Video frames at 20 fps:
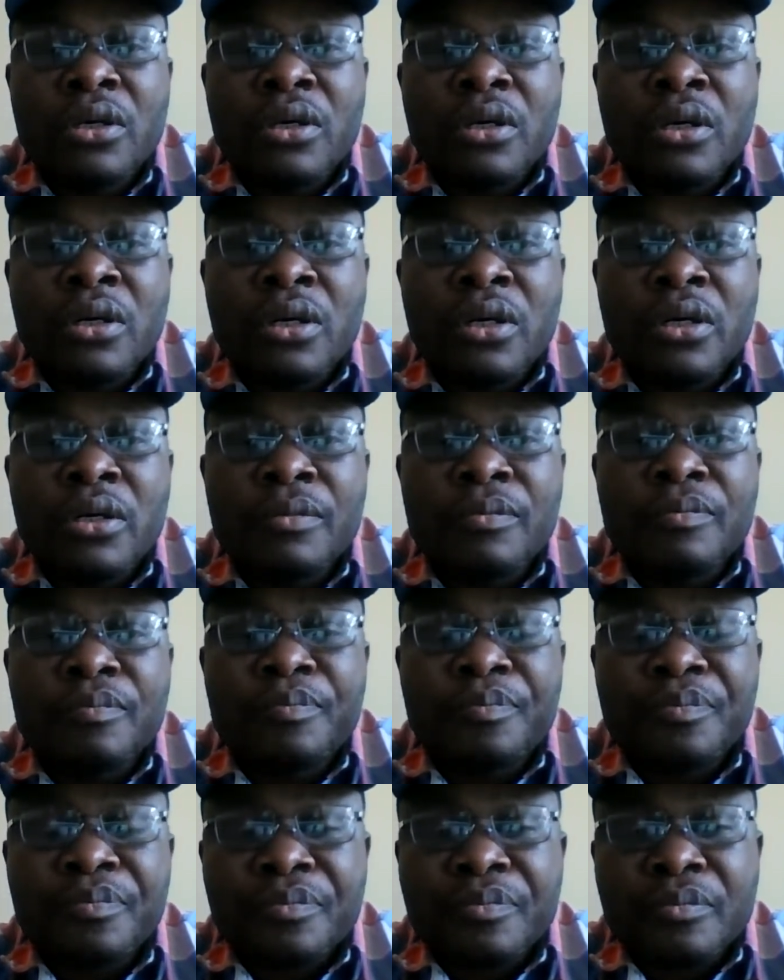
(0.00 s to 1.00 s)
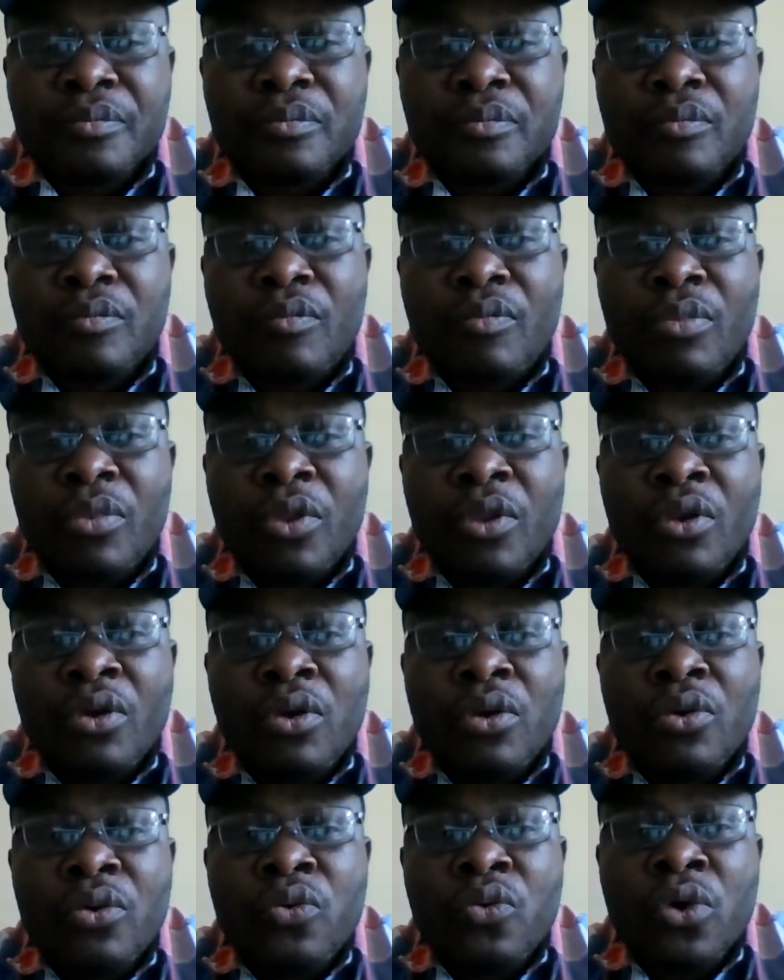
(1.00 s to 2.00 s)
um,
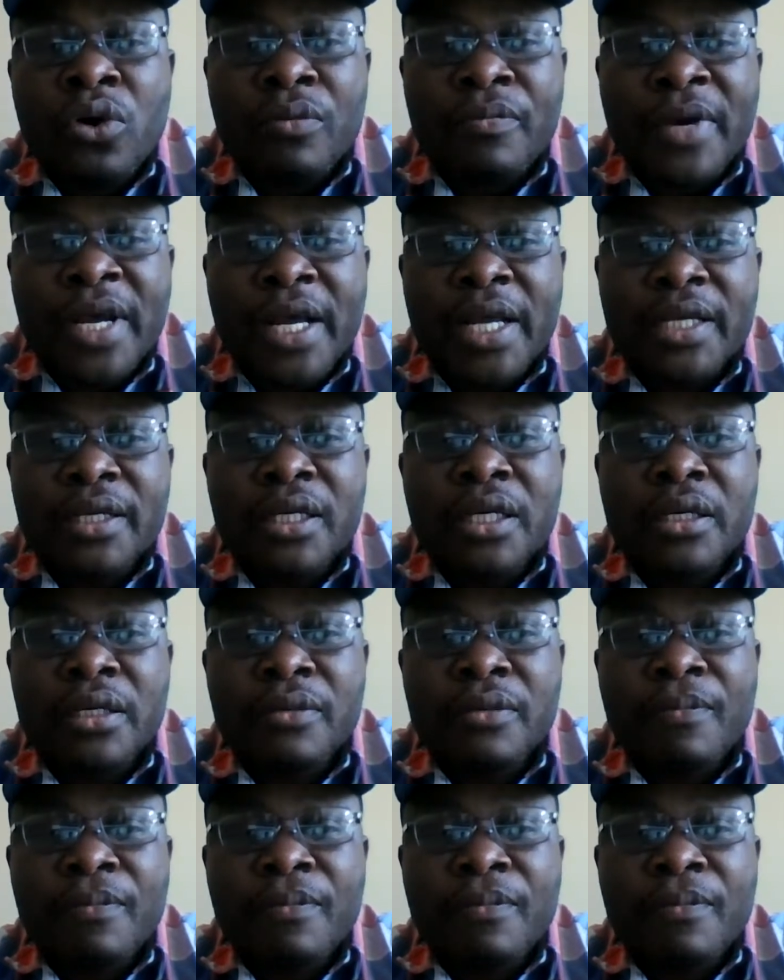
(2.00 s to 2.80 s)
World Bank